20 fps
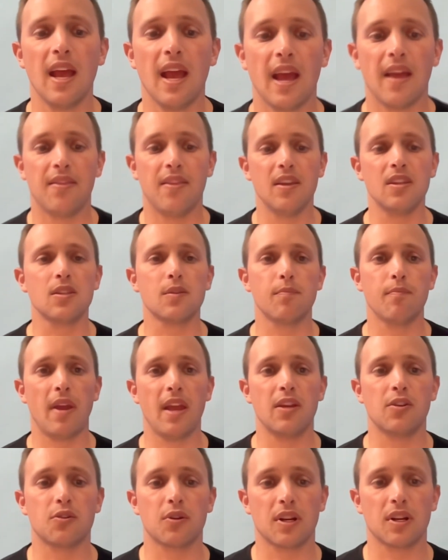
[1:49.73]
And this
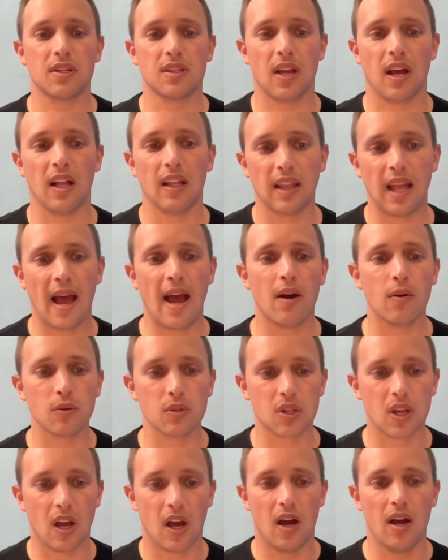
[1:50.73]
matrix
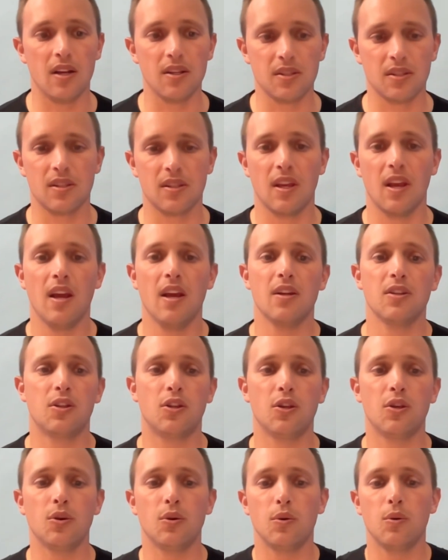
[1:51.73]
allows us
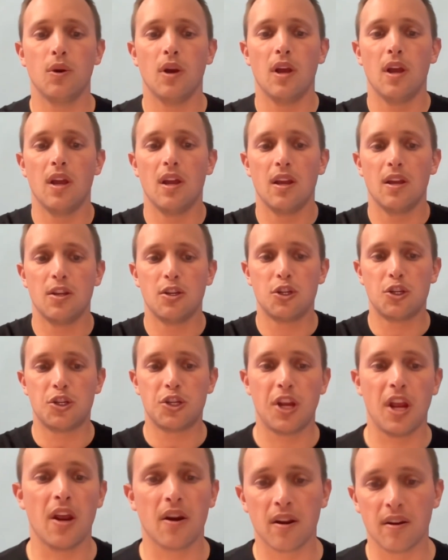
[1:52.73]
to
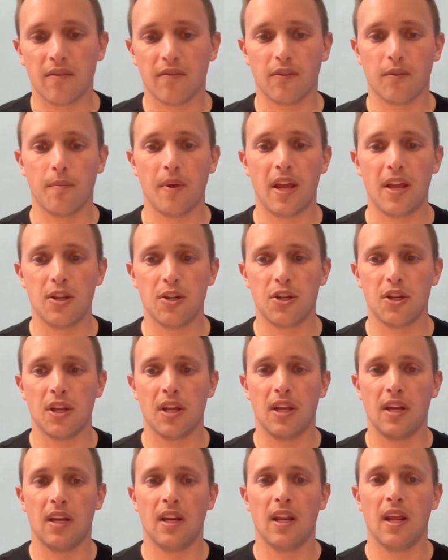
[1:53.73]
share
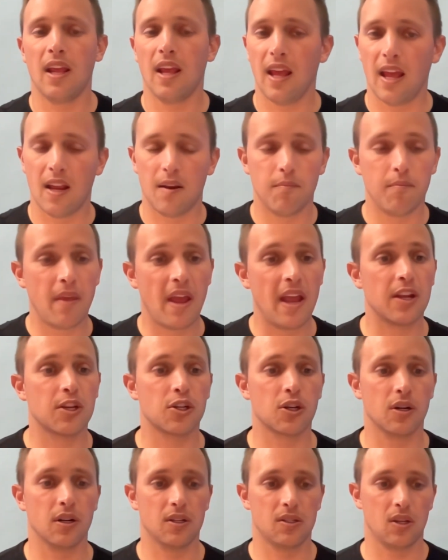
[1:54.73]
information and make
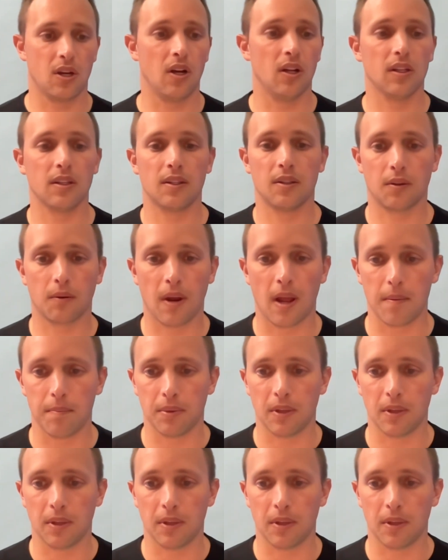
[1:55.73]
sure it's all in the right